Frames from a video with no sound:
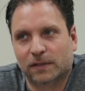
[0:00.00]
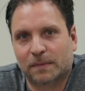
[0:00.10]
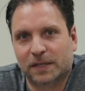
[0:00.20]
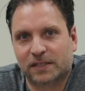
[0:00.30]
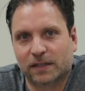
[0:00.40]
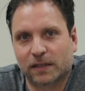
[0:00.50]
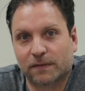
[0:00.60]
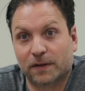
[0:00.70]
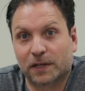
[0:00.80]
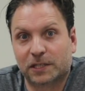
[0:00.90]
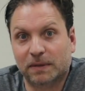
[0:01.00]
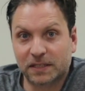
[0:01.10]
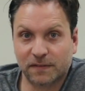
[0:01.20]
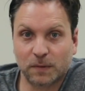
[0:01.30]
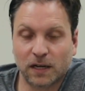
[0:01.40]
that might sound like a very
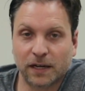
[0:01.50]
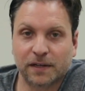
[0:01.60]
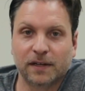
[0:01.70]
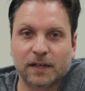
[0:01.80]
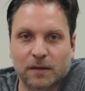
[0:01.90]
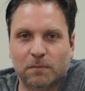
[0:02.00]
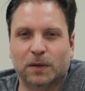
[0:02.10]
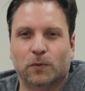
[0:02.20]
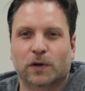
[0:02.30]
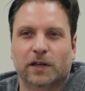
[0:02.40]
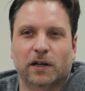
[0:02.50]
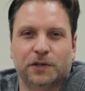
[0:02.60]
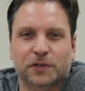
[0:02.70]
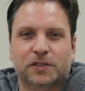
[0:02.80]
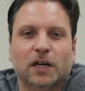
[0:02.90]
expensive mod, but working
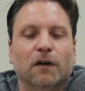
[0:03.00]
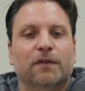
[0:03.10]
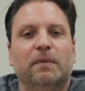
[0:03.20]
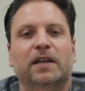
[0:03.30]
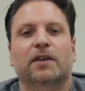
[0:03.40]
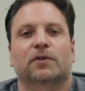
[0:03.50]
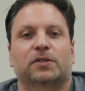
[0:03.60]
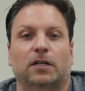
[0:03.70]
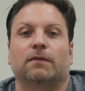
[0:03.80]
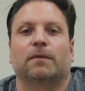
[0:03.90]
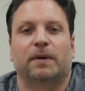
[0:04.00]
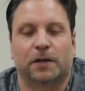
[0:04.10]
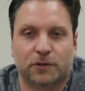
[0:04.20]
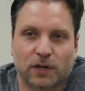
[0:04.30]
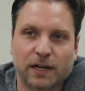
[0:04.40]
on yourself and making yourself a
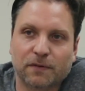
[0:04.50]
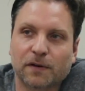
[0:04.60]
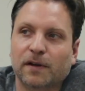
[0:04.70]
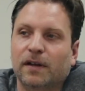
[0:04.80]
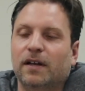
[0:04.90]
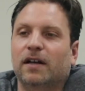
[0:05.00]
better driver,